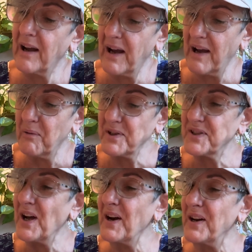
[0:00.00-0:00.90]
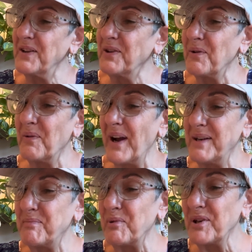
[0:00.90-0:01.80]
I was not in the
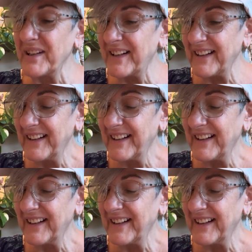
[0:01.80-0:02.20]
right book.